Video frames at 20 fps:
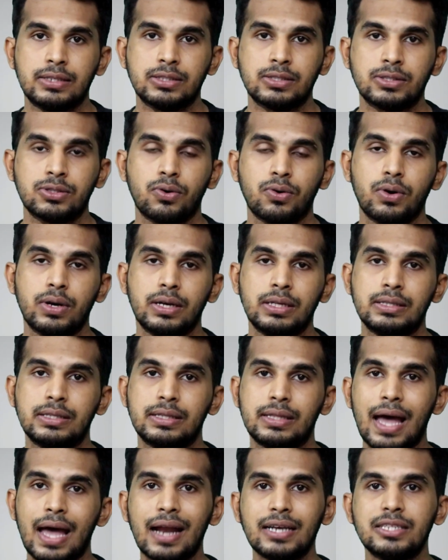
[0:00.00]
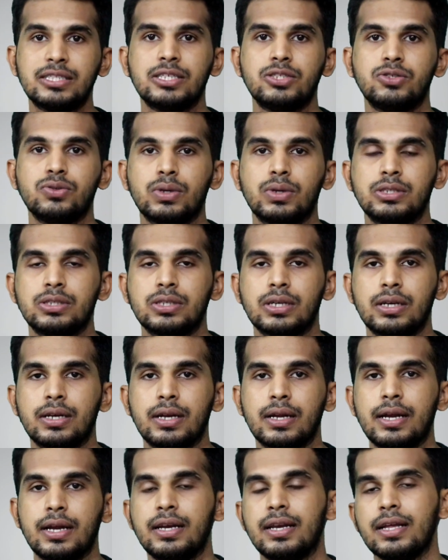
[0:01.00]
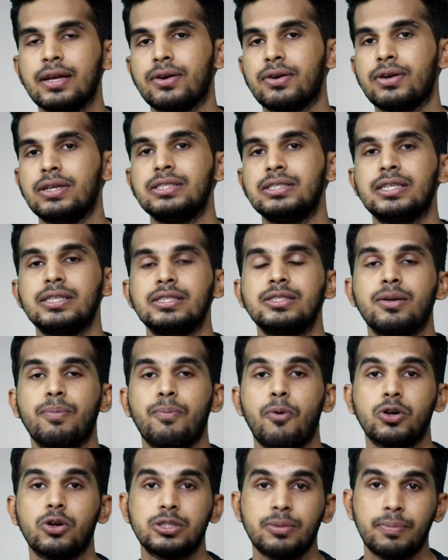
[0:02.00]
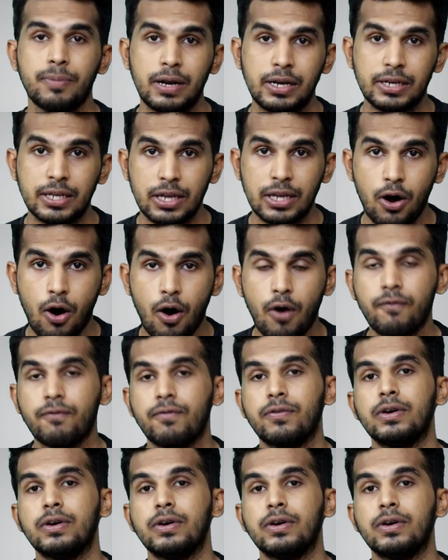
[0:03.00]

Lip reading: So in that situation, it increases the possibility of